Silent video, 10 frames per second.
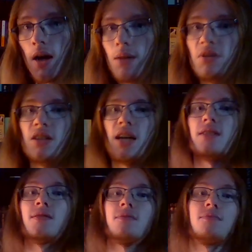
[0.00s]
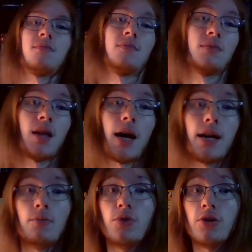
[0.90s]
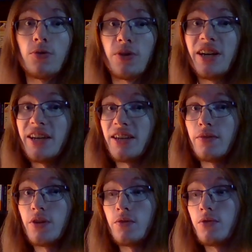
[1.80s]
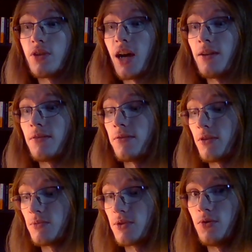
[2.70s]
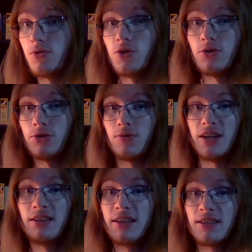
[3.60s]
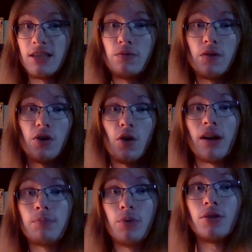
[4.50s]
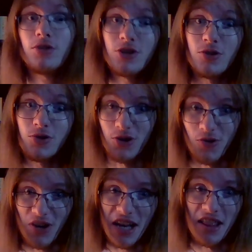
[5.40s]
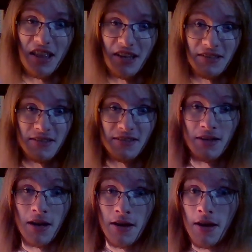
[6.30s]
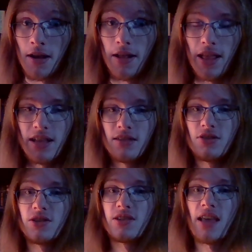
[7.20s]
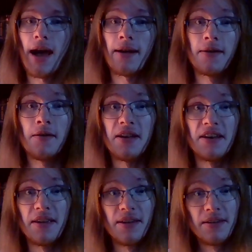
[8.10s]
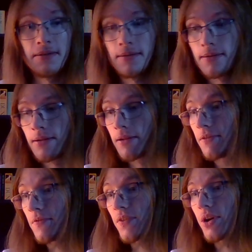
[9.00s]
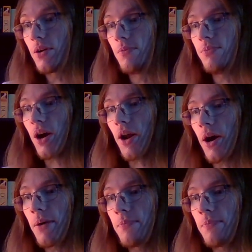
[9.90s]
I mean, that's, I would agree, even if you're not in a film student, you should read this. Even if you don't like books, you should read this. It's just that good. But,